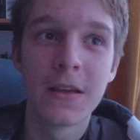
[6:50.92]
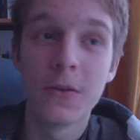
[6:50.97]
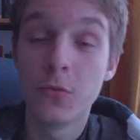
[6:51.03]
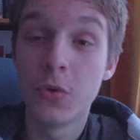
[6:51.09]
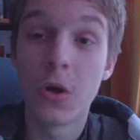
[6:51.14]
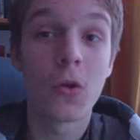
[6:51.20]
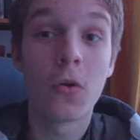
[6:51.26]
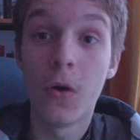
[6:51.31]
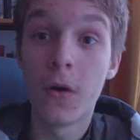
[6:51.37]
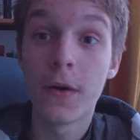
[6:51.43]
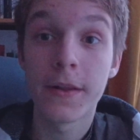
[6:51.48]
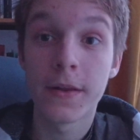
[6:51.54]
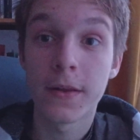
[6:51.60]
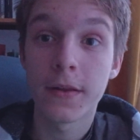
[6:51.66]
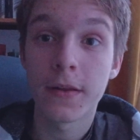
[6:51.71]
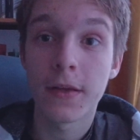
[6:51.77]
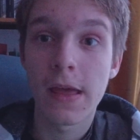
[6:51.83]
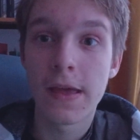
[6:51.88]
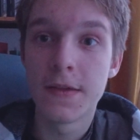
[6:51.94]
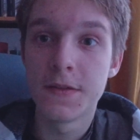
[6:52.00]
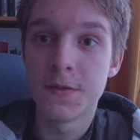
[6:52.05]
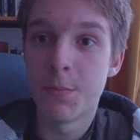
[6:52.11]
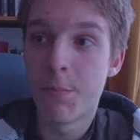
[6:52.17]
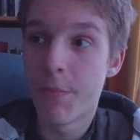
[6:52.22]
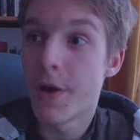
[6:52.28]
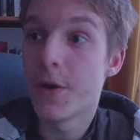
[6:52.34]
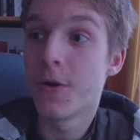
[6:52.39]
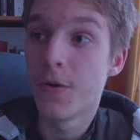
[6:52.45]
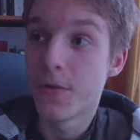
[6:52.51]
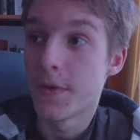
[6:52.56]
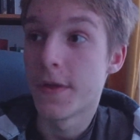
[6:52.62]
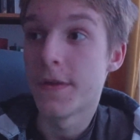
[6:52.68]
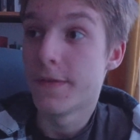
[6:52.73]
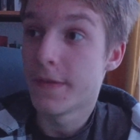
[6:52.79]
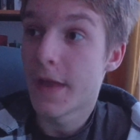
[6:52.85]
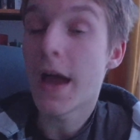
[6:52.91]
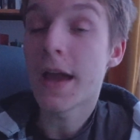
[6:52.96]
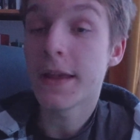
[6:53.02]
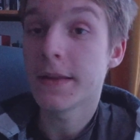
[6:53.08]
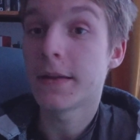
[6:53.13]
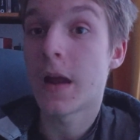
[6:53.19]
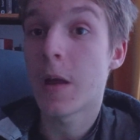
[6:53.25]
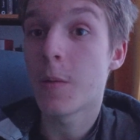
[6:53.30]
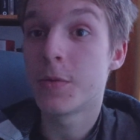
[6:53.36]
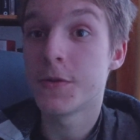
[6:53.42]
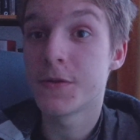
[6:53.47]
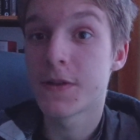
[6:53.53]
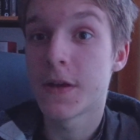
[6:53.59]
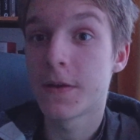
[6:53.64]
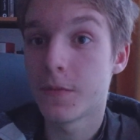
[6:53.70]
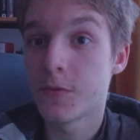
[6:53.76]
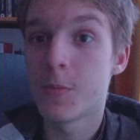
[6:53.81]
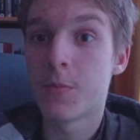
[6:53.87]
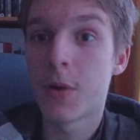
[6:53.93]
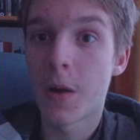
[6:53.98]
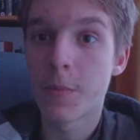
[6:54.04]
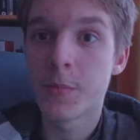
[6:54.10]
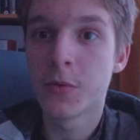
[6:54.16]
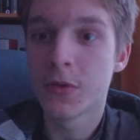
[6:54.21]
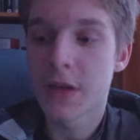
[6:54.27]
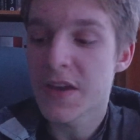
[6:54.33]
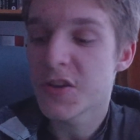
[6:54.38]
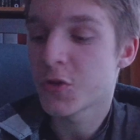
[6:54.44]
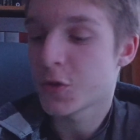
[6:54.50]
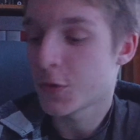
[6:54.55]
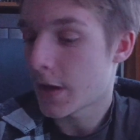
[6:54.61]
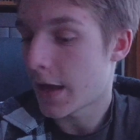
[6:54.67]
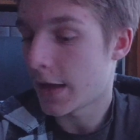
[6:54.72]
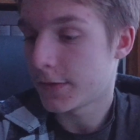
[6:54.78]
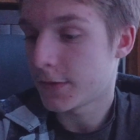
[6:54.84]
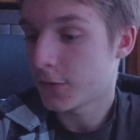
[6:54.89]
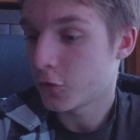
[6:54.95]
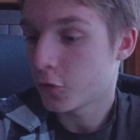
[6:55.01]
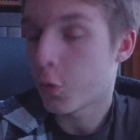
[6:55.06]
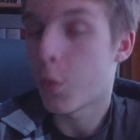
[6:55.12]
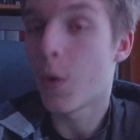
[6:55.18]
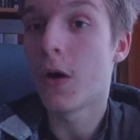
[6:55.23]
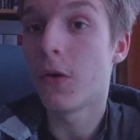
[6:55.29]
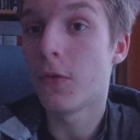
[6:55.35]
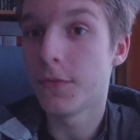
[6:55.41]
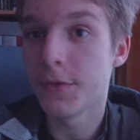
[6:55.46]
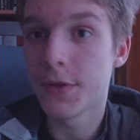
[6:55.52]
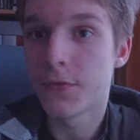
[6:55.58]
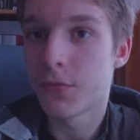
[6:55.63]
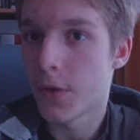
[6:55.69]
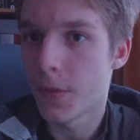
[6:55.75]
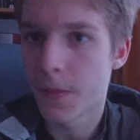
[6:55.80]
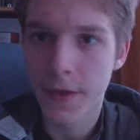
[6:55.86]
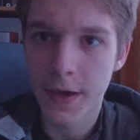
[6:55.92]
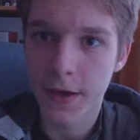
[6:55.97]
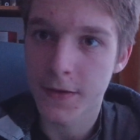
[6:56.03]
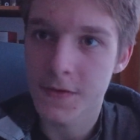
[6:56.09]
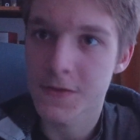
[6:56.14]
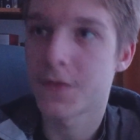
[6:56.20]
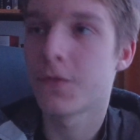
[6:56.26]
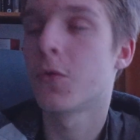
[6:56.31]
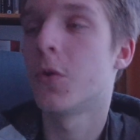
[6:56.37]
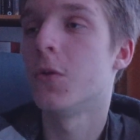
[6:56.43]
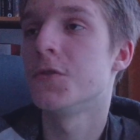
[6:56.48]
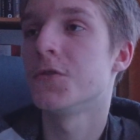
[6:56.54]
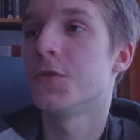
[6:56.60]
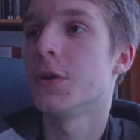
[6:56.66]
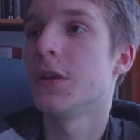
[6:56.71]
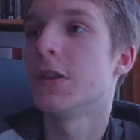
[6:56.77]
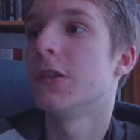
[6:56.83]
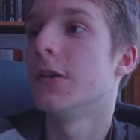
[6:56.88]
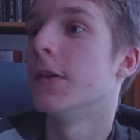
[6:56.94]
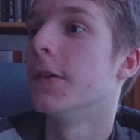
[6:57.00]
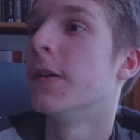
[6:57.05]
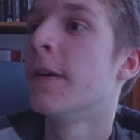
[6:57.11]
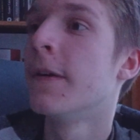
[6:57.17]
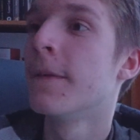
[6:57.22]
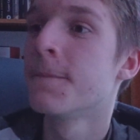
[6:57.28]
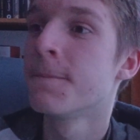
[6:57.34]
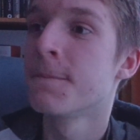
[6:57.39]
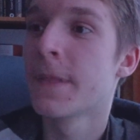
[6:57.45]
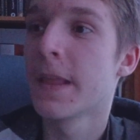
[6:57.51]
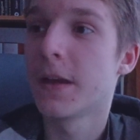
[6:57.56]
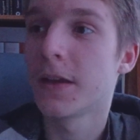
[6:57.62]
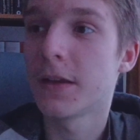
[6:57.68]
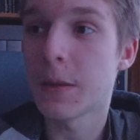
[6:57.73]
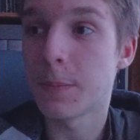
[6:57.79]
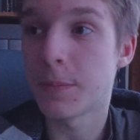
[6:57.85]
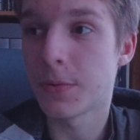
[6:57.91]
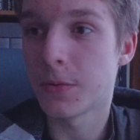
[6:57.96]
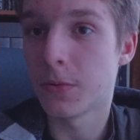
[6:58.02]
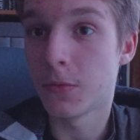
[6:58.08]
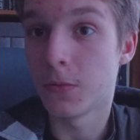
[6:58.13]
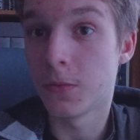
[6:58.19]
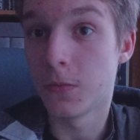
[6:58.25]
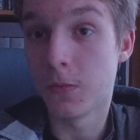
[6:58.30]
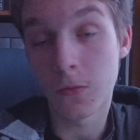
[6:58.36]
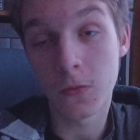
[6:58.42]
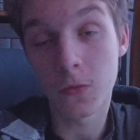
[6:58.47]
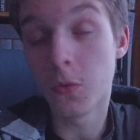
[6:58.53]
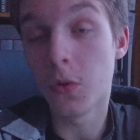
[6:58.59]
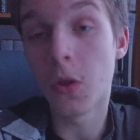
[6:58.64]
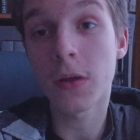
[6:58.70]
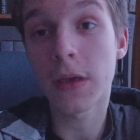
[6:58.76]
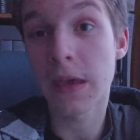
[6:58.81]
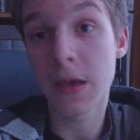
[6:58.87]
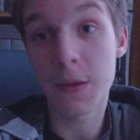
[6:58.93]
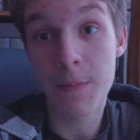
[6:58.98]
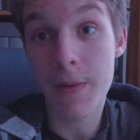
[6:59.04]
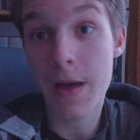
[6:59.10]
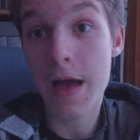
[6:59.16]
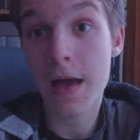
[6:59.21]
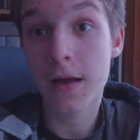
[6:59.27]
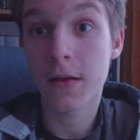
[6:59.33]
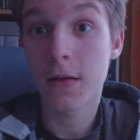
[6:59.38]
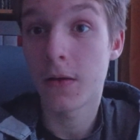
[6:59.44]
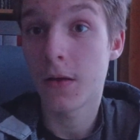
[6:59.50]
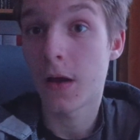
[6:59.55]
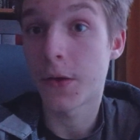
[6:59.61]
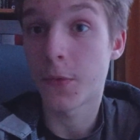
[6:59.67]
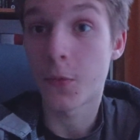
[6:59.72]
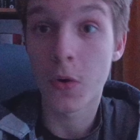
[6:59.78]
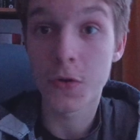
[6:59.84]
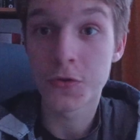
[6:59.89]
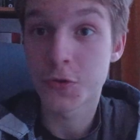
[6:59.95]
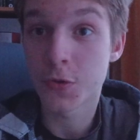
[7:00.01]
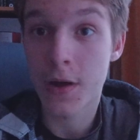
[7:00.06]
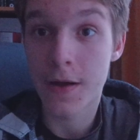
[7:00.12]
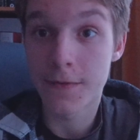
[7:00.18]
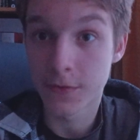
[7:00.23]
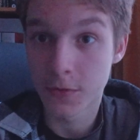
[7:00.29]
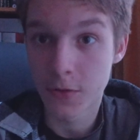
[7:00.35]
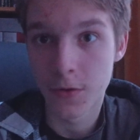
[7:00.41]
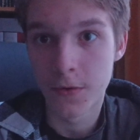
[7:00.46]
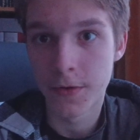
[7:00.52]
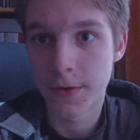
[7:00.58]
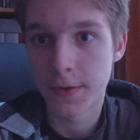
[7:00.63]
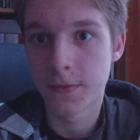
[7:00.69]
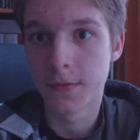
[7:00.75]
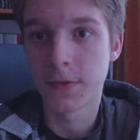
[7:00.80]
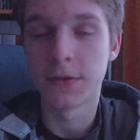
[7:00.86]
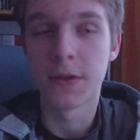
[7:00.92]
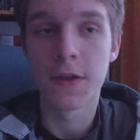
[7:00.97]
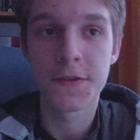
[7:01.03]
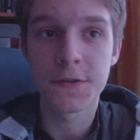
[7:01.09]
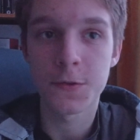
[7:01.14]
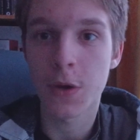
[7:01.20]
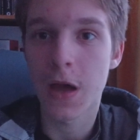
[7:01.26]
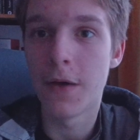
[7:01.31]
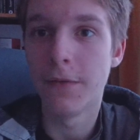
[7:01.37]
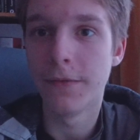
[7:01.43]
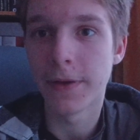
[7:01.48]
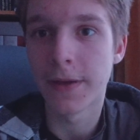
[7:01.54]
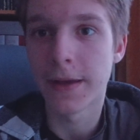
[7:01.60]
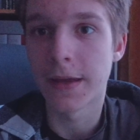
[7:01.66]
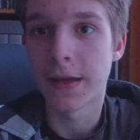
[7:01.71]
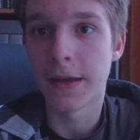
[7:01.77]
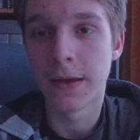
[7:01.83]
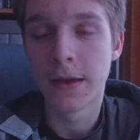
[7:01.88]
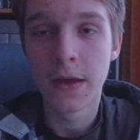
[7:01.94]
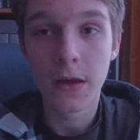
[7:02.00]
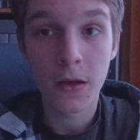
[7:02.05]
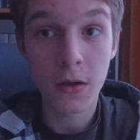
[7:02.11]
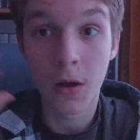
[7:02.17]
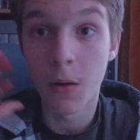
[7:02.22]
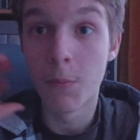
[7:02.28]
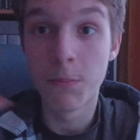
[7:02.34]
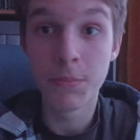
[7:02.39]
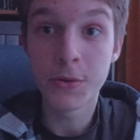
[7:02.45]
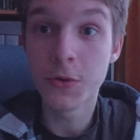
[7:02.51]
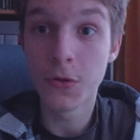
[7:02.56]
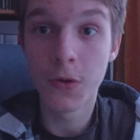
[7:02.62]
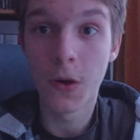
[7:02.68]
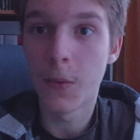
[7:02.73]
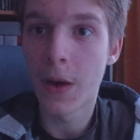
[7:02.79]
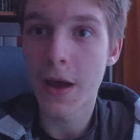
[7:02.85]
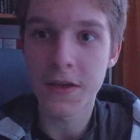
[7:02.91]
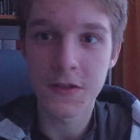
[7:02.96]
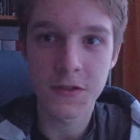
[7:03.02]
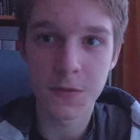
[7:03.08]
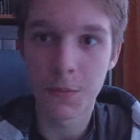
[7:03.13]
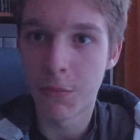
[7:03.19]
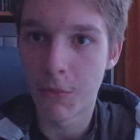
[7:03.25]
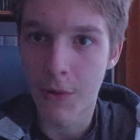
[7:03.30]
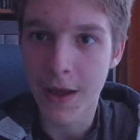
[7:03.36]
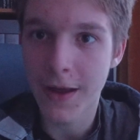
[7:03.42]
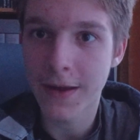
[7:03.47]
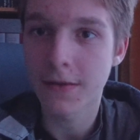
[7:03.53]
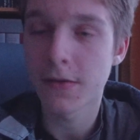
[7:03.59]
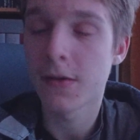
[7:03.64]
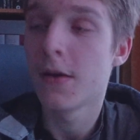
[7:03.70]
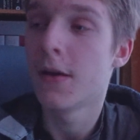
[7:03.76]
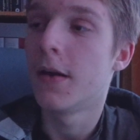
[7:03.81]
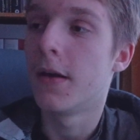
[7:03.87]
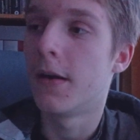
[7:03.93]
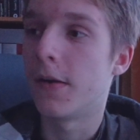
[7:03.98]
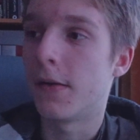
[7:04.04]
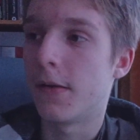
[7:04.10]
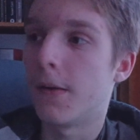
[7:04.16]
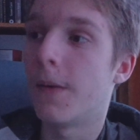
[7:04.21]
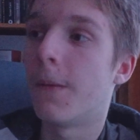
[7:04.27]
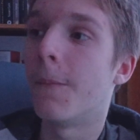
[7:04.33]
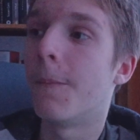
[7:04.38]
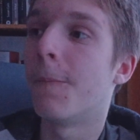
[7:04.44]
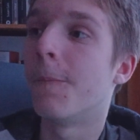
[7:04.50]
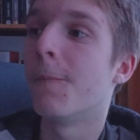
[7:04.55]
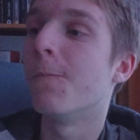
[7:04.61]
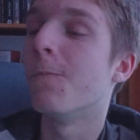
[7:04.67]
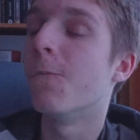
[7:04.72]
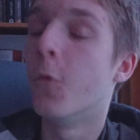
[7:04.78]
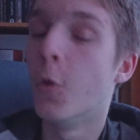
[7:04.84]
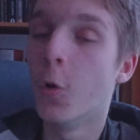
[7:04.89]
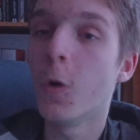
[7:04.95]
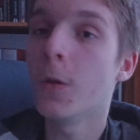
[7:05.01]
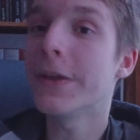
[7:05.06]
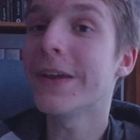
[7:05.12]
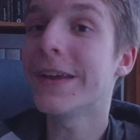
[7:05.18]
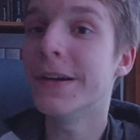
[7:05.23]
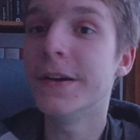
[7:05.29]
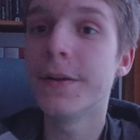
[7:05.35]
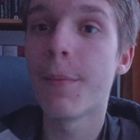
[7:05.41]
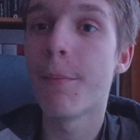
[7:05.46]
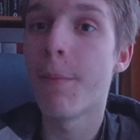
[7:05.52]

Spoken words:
regarded as better than 99% of the population at 12 different things. Of course, you need to keep looking back on what you have learned, unless you have a computerized brain, really good